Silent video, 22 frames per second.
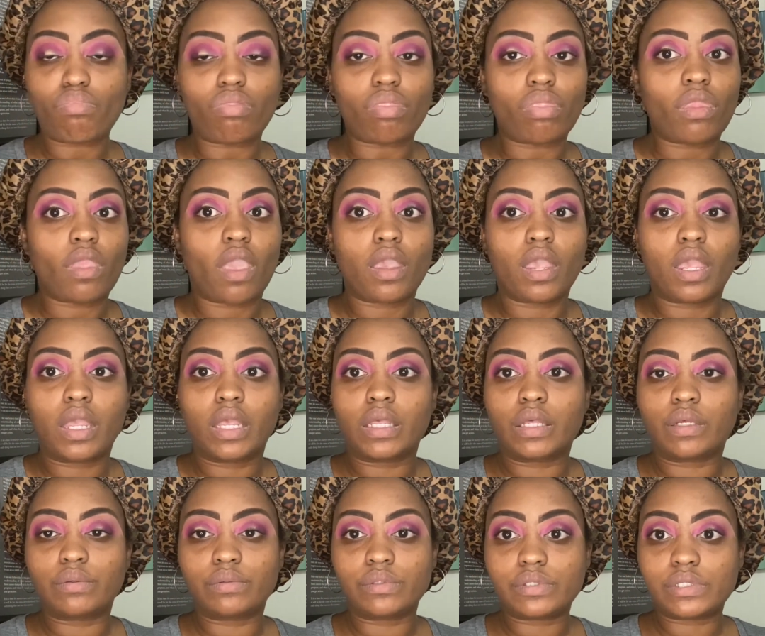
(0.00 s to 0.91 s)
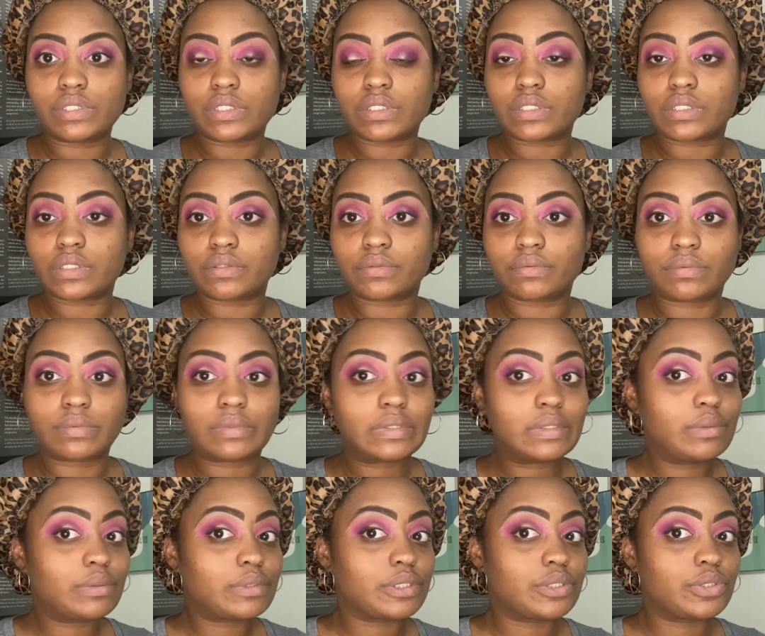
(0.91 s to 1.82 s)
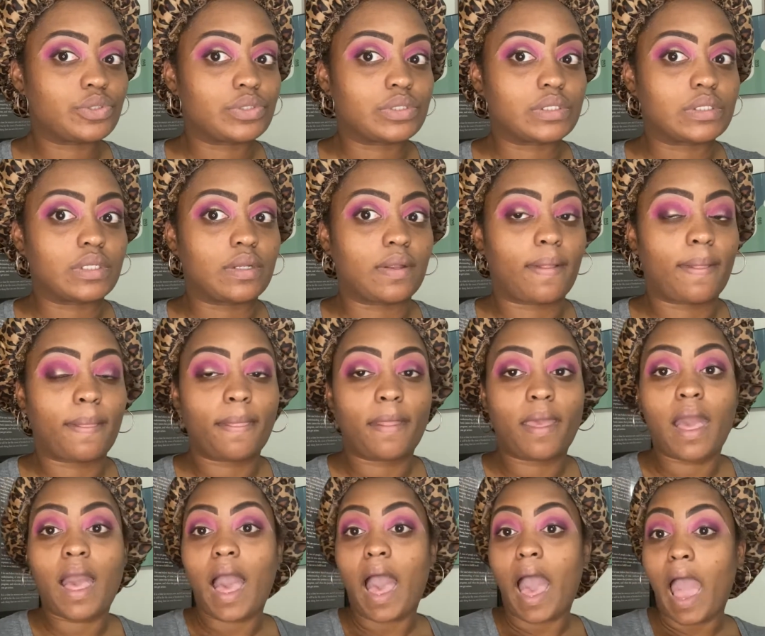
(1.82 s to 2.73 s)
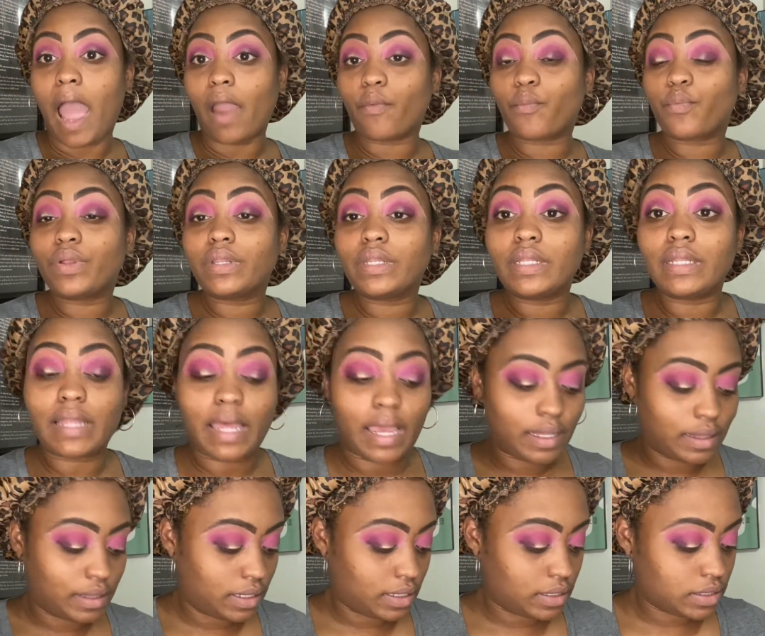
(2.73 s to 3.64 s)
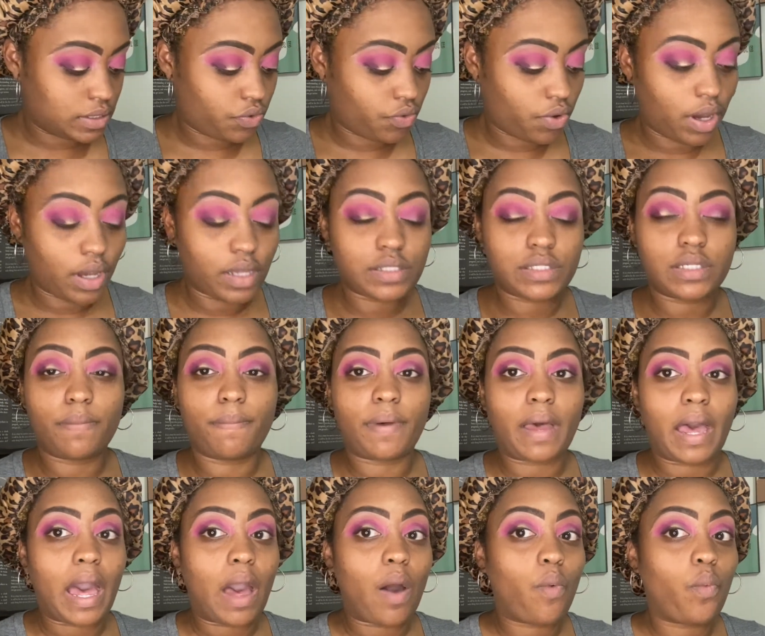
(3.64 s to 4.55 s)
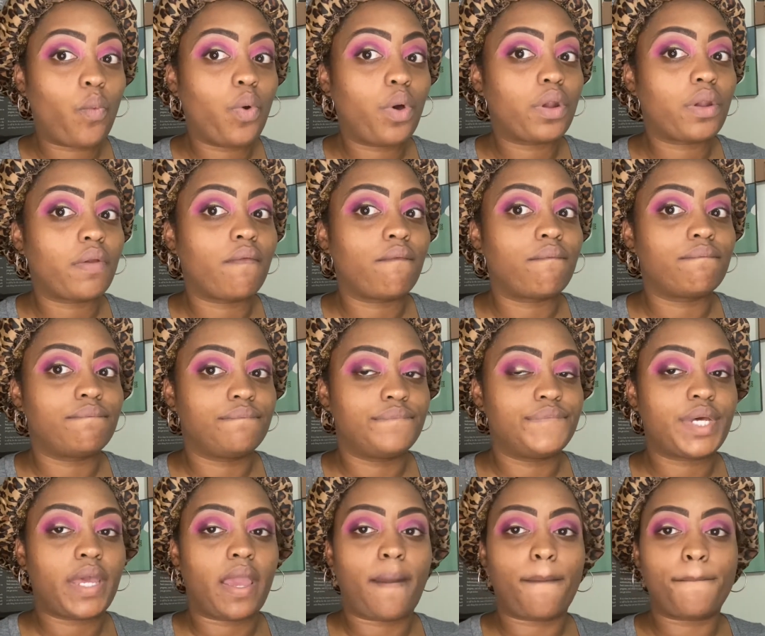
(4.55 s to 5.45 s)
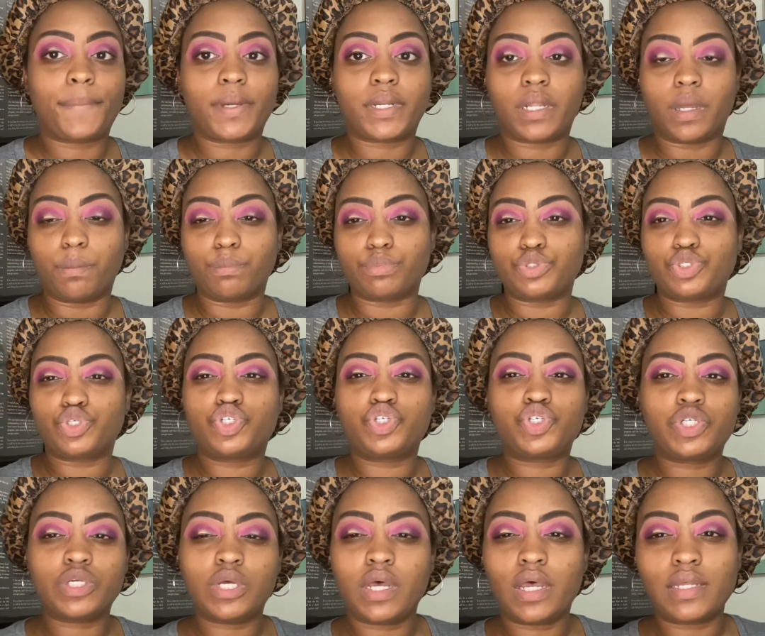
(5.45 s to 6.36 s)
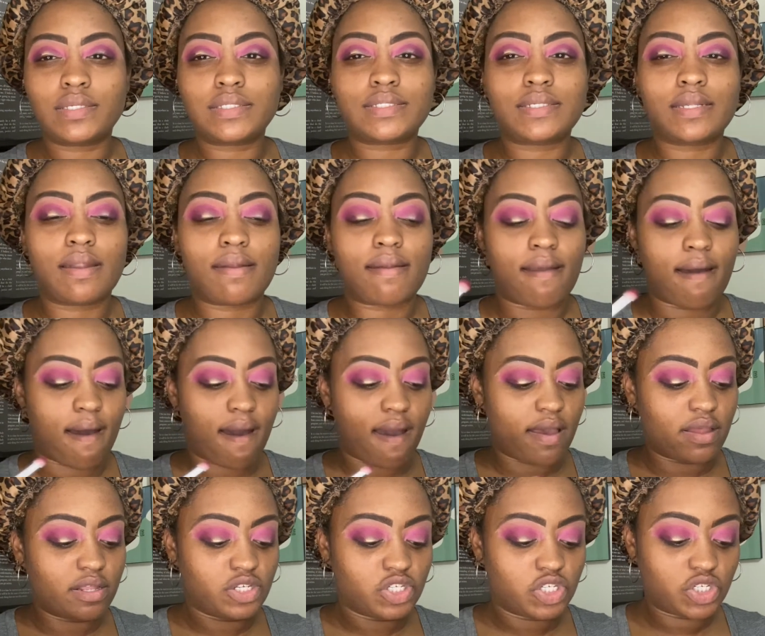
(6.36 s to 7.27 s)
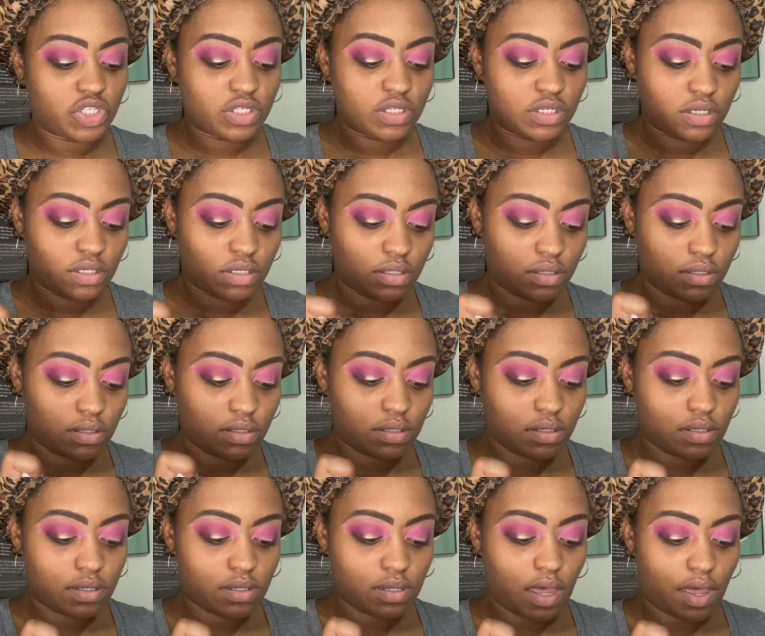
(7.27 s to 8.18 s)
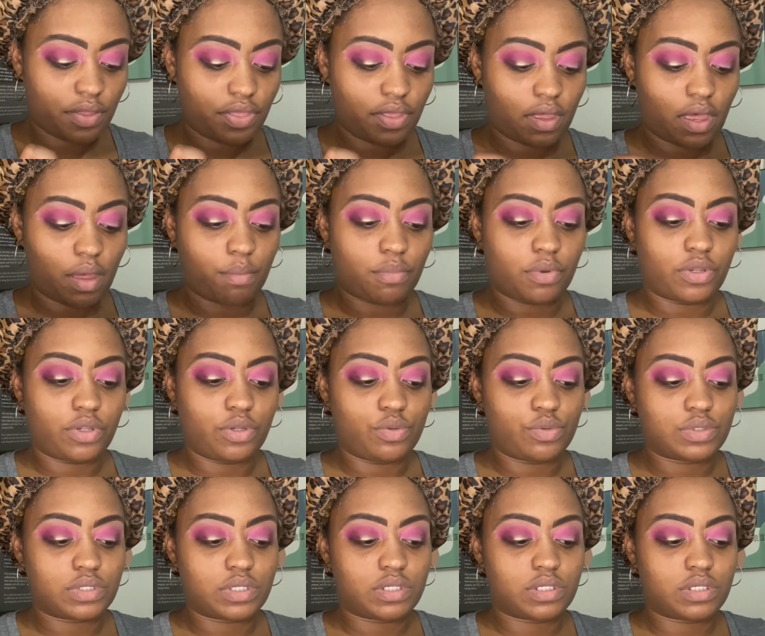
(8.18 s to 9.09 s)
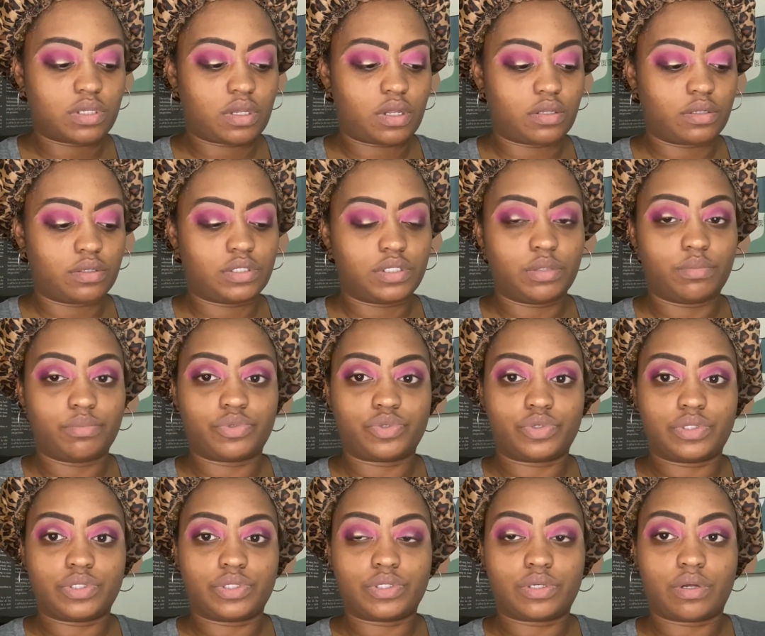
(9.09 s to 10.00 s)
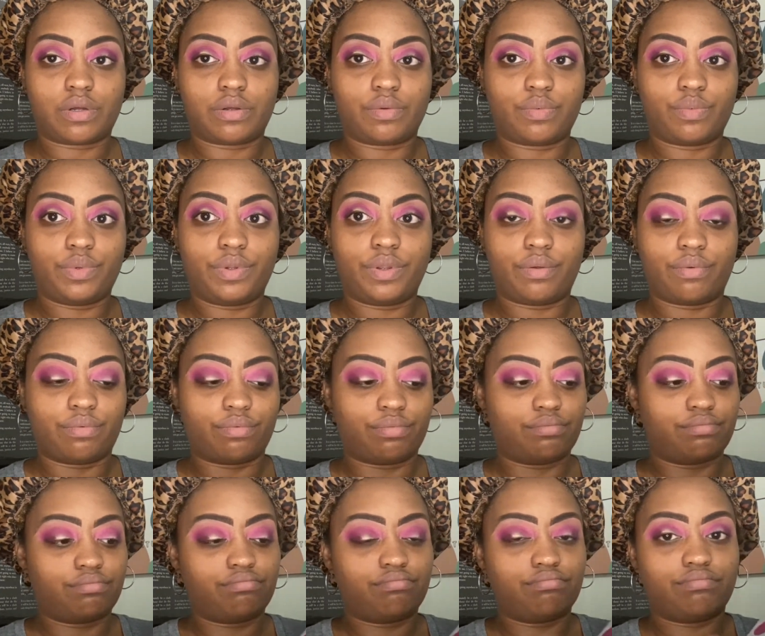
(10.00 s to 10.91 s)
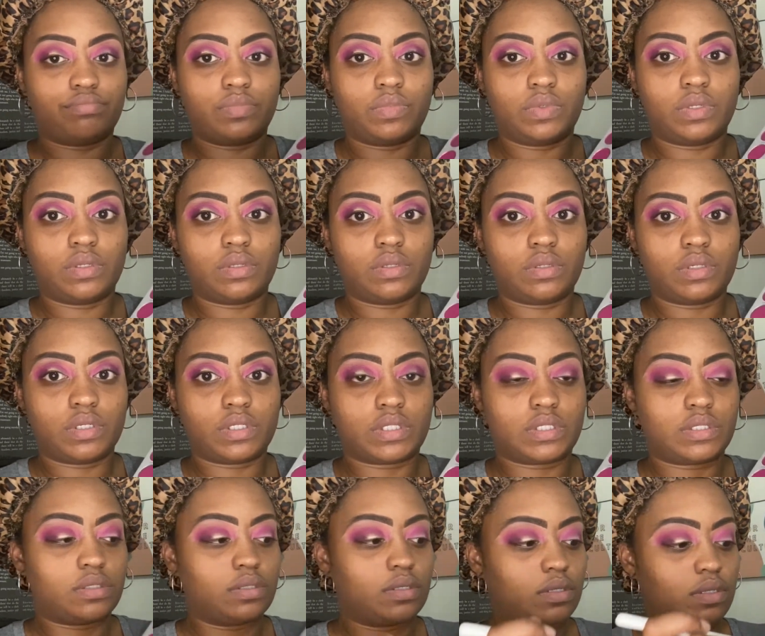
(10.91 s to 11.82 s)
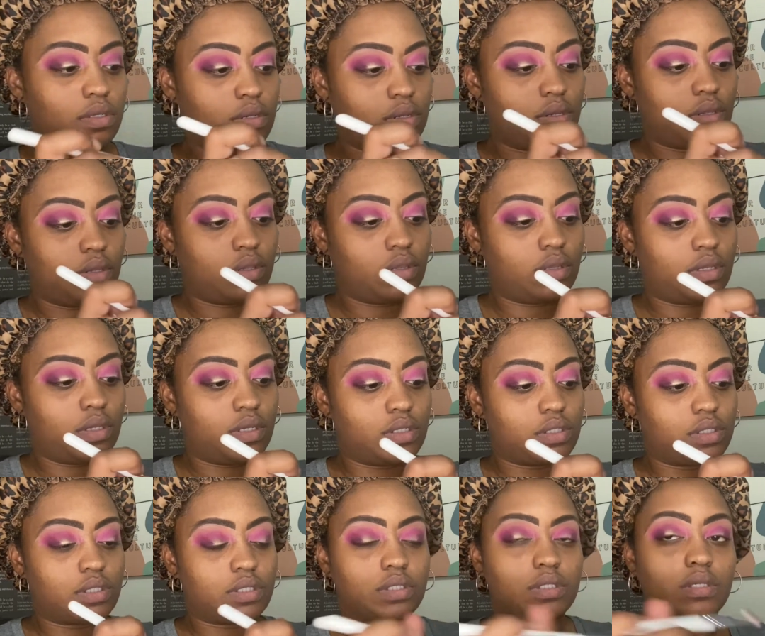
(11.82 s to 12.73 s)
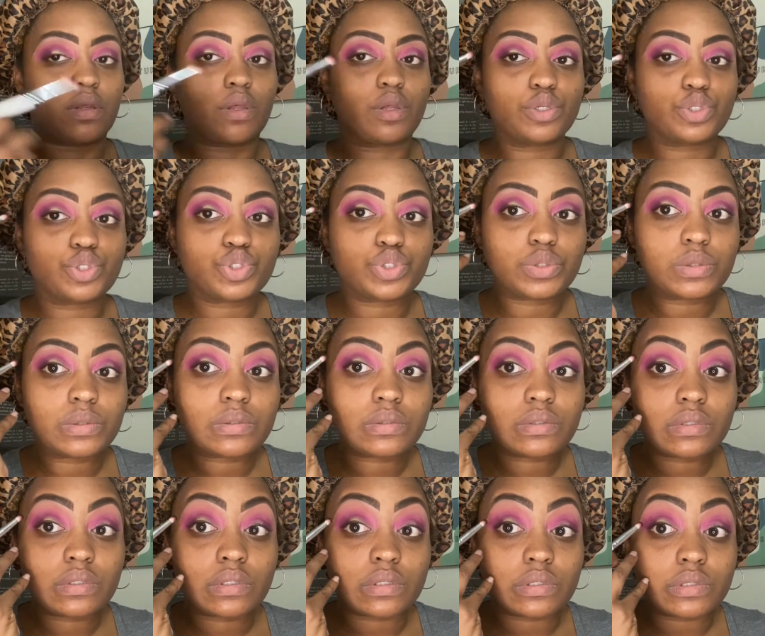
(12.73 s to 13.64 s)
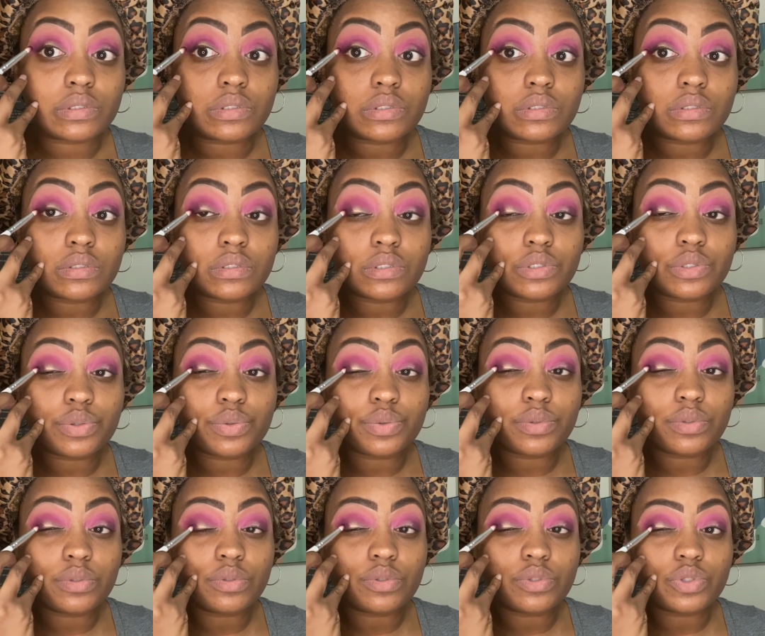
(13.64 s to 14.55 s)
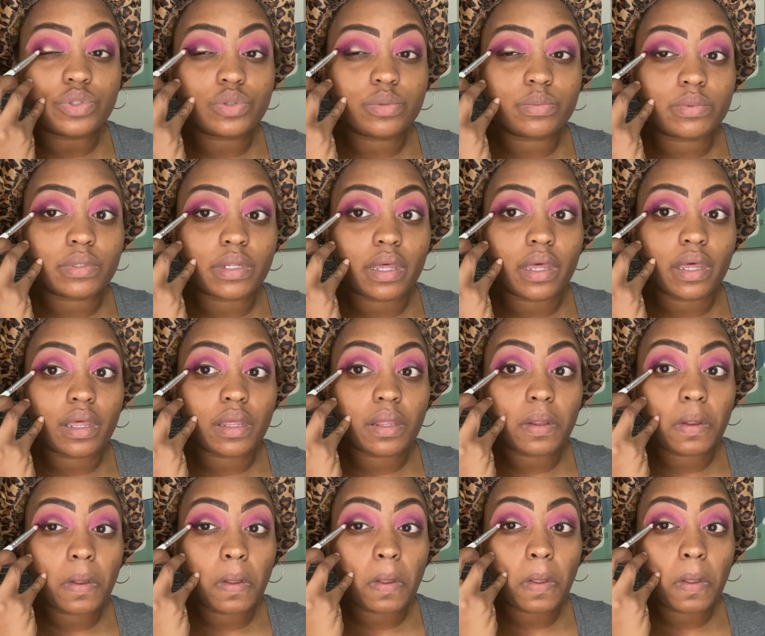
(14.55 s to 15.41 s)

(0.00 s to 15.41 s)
It was just, it was interesting. I really like this crazy, but I want to vamp it up just a notch. I think I'm going to use this color temptress, y'all. we going to, this, this, this true, true black.